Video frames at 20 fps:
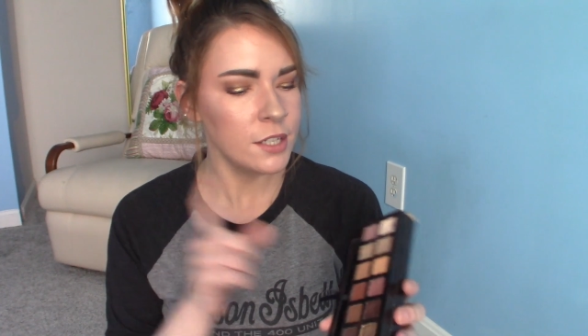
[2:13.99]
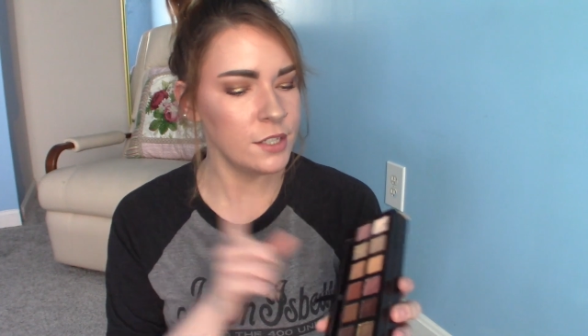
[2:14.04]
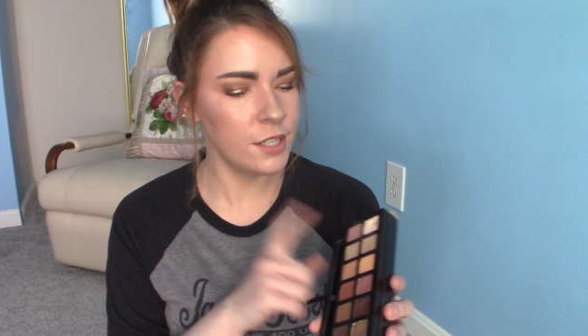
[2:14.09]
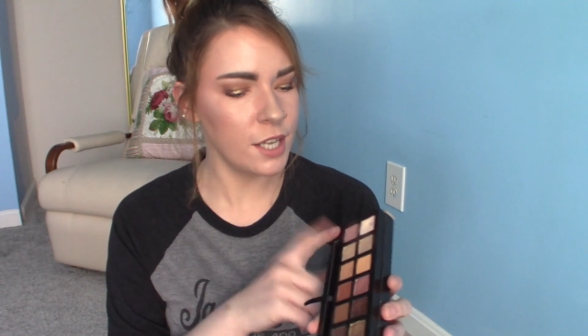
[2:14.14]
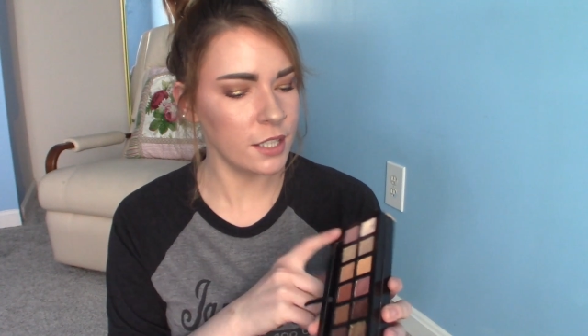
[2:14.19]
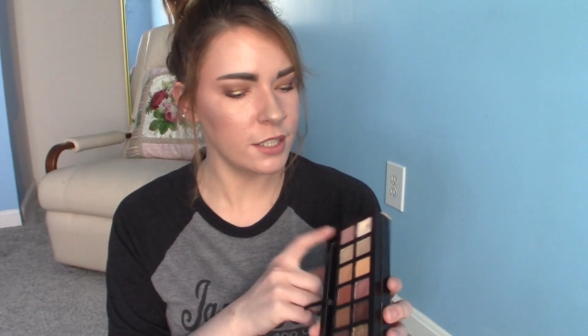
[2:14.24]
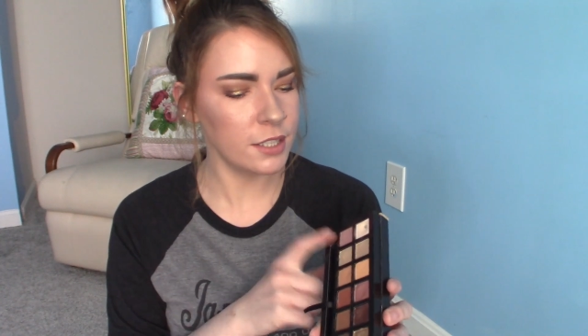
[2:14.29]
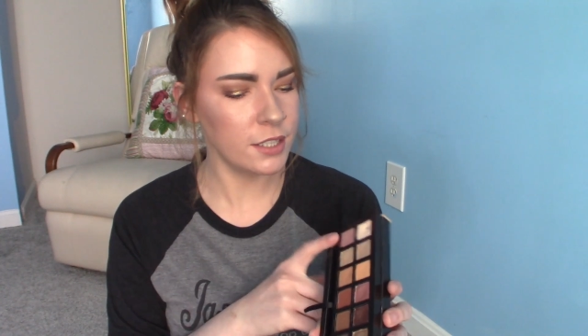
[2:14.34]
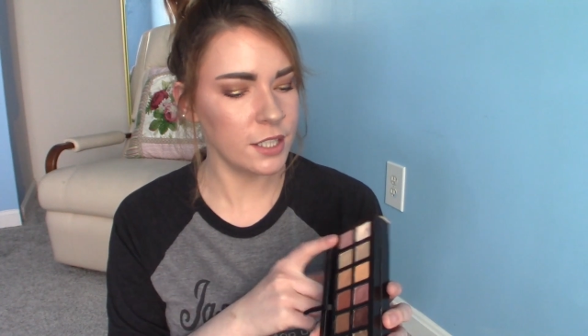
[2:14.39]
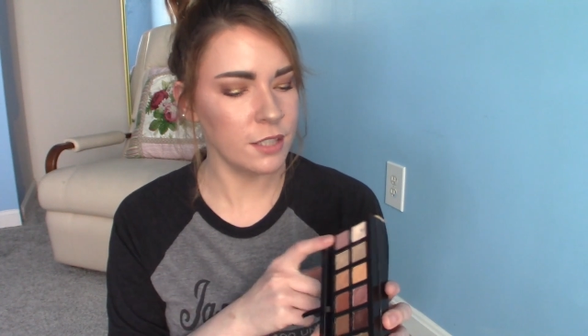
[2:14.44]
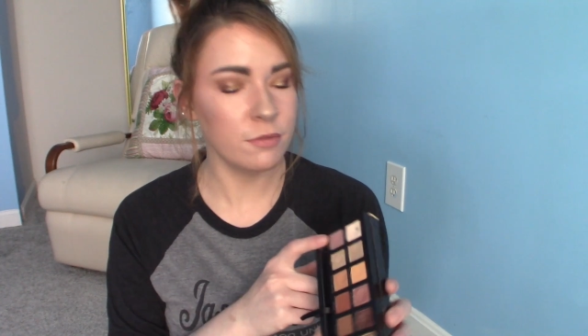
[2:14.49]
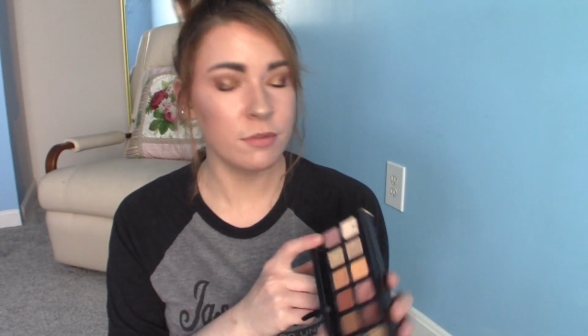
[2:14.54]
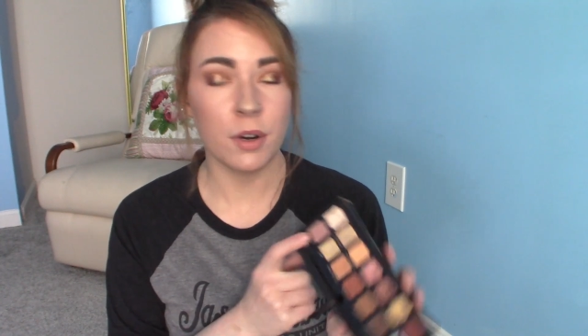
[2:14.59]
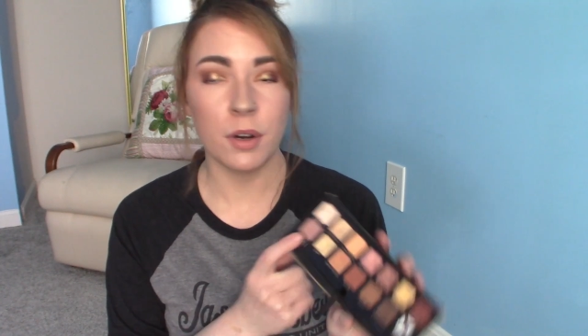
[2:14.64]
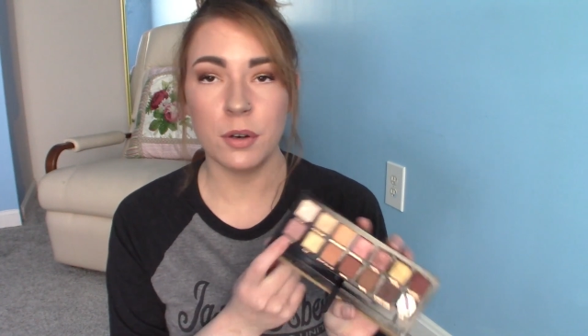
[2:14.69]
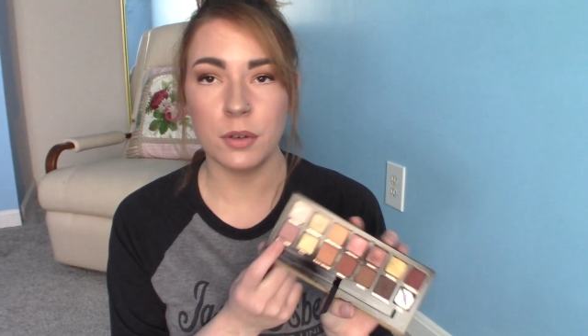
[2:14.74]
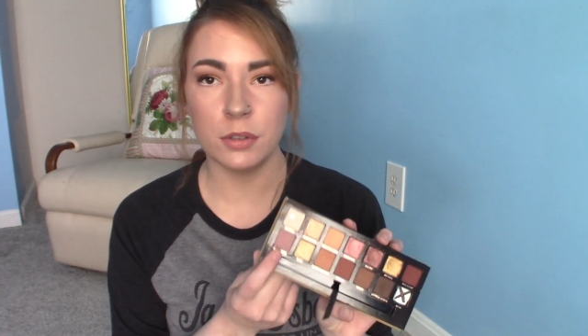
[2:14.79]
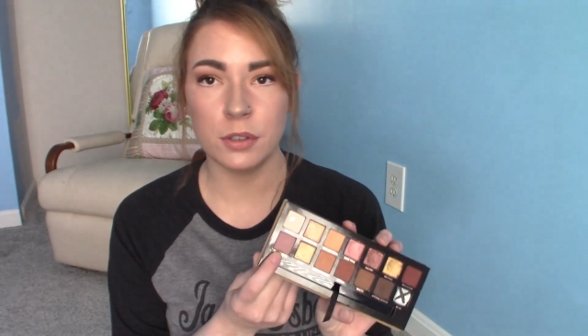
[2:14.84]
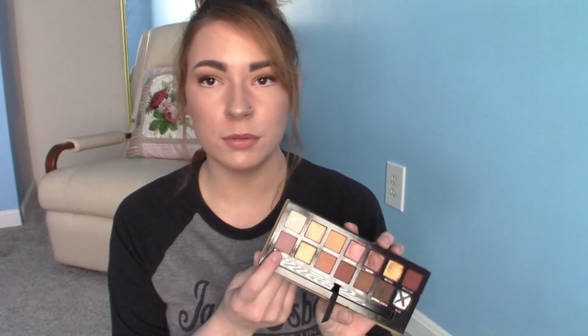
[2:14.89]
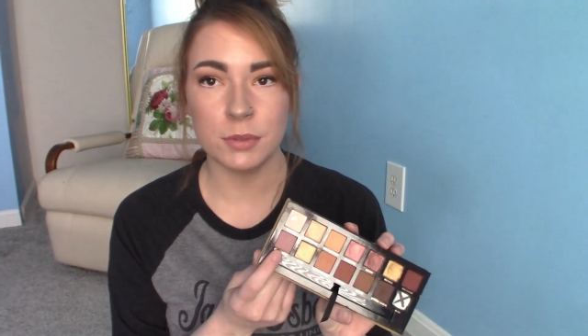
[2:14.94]
Dusty
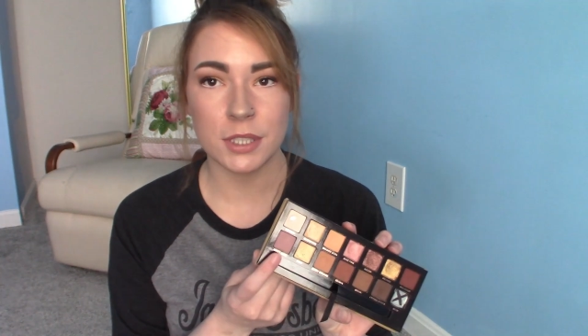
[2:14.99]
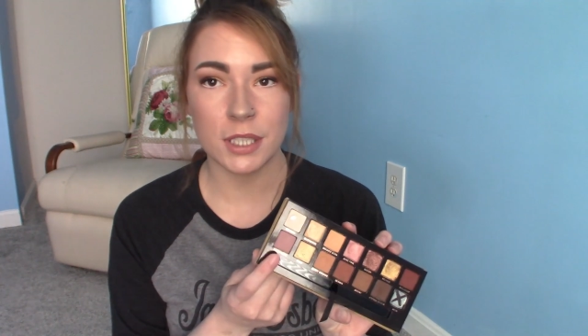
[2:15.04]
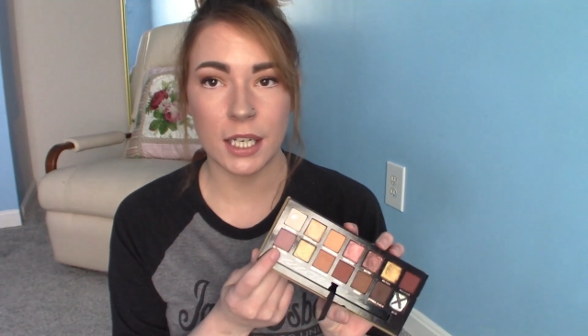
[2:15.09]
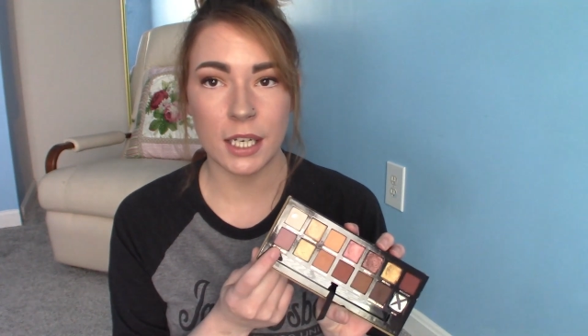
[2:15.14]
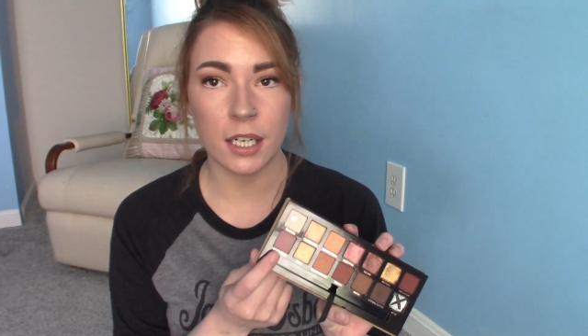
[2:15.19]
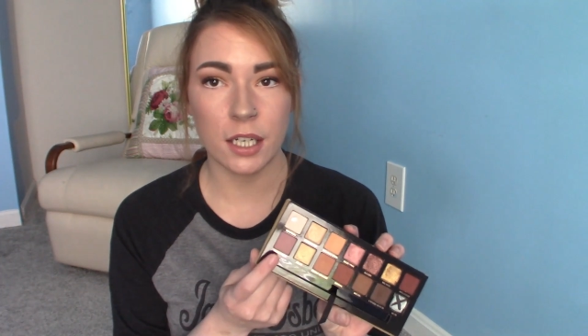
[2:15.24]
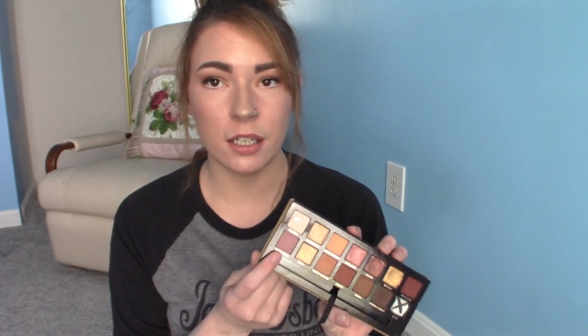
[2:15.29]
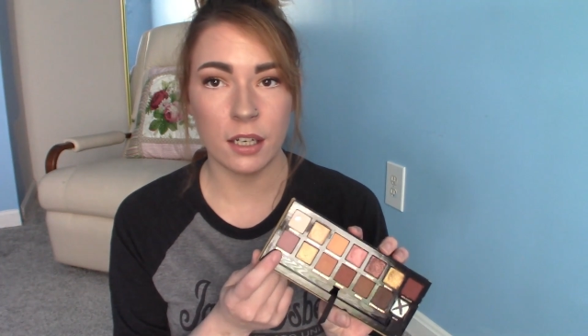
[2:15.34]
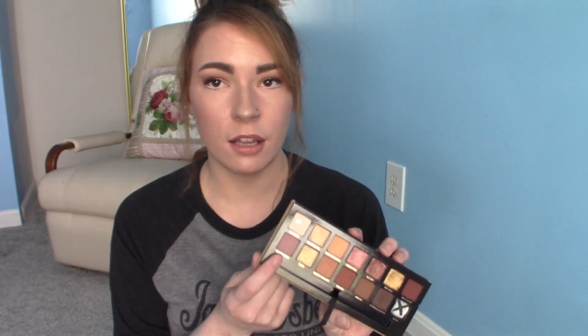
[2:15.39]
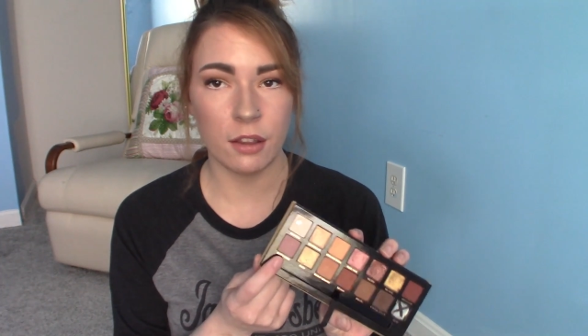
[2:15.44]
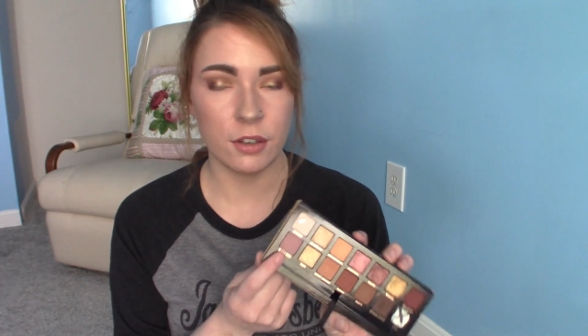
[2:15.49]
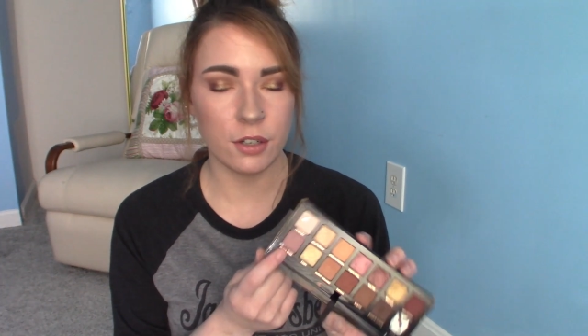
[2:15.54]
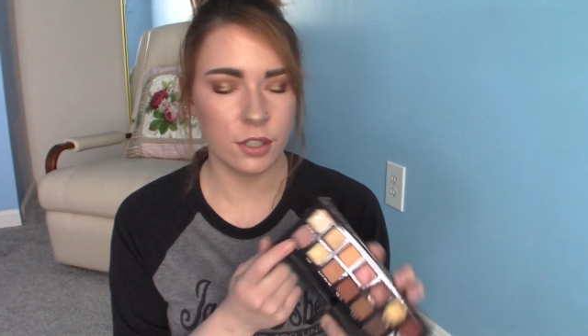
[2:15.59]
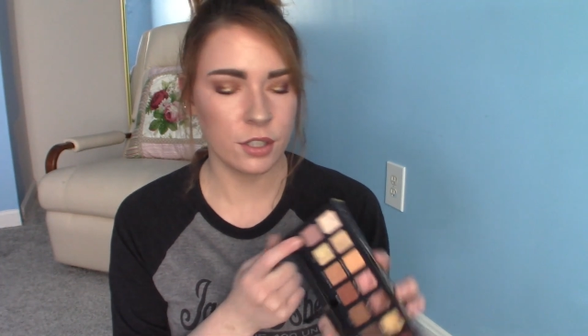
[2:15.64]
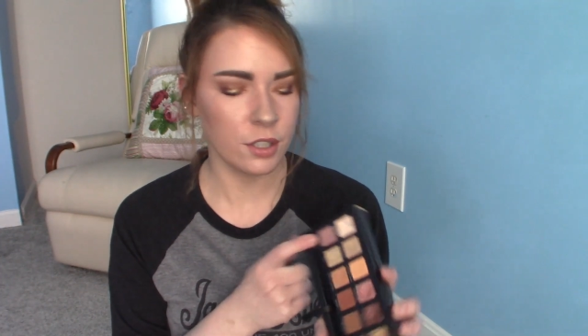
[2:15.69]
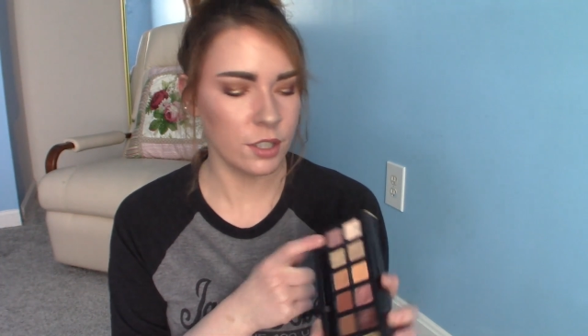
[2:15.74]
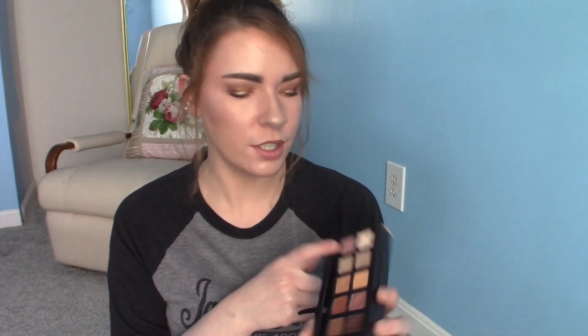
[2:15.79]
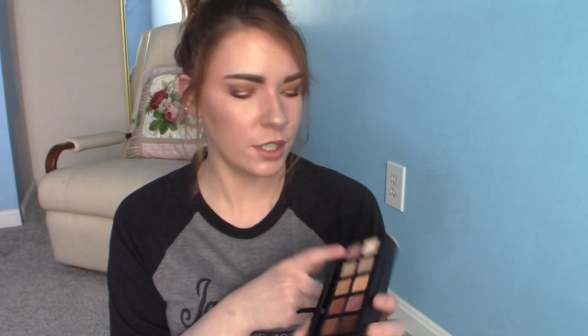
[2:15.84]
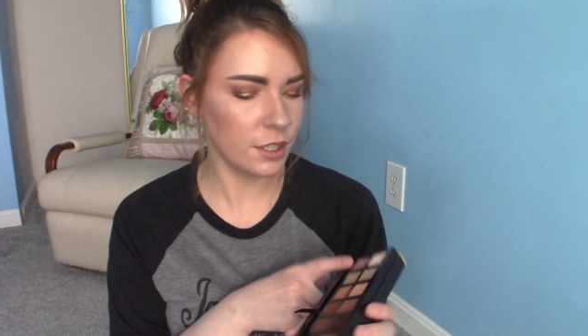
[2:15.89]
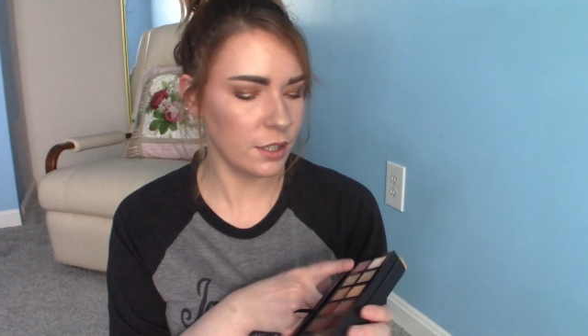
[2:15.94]
rose was like another
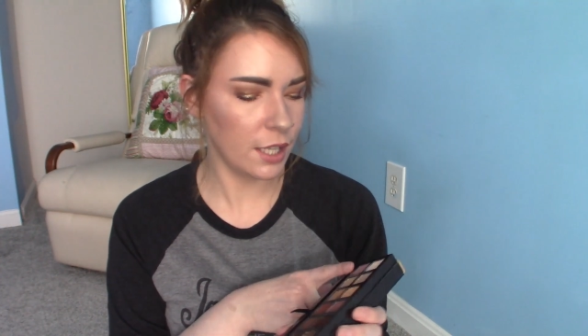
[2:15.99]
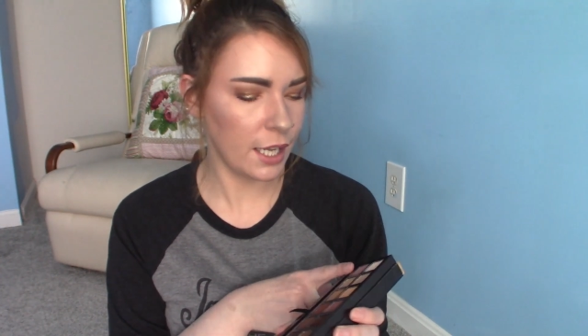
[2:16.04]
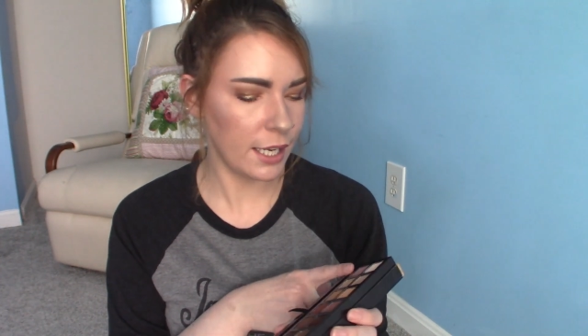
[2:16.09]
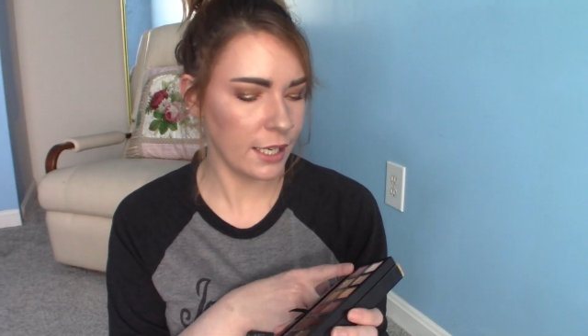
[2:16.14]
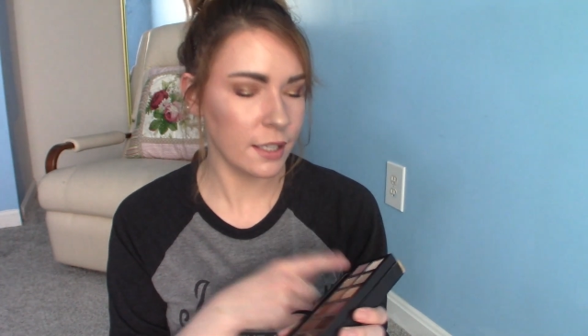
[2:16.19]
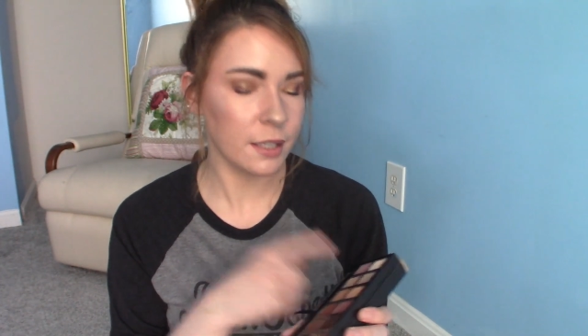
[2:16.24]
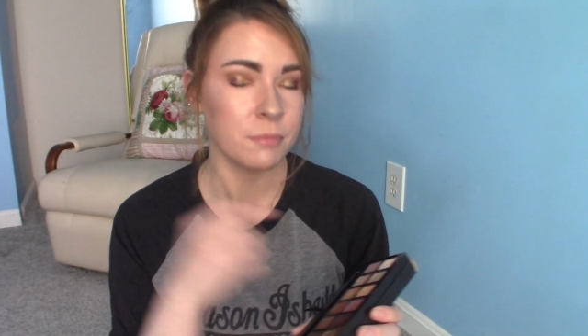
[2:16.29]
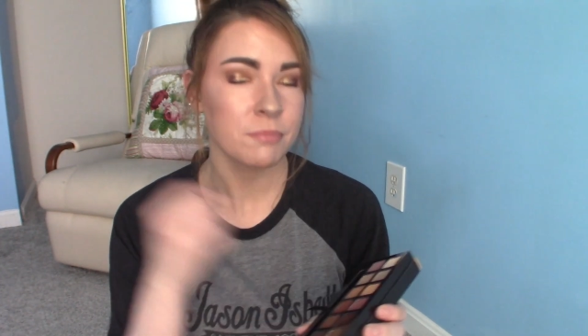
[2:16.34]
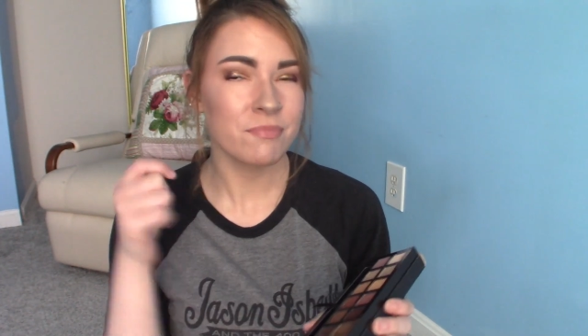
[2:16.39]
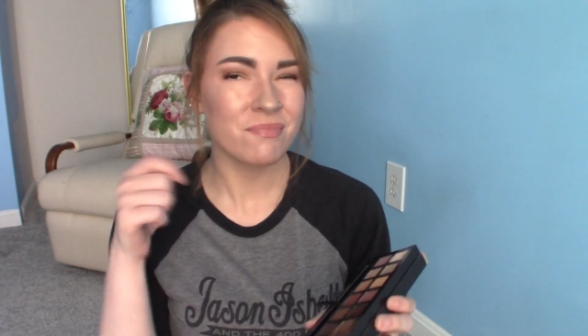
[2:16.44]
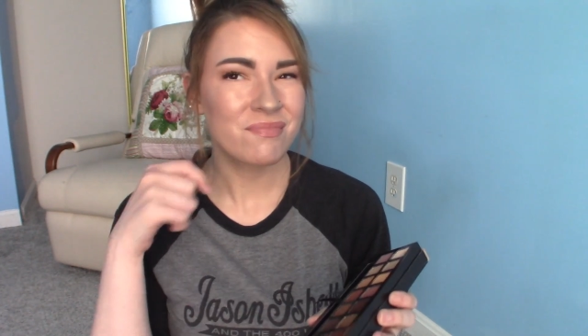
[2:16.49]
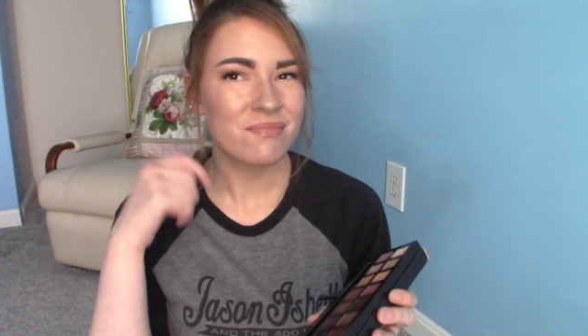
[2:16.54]
good, like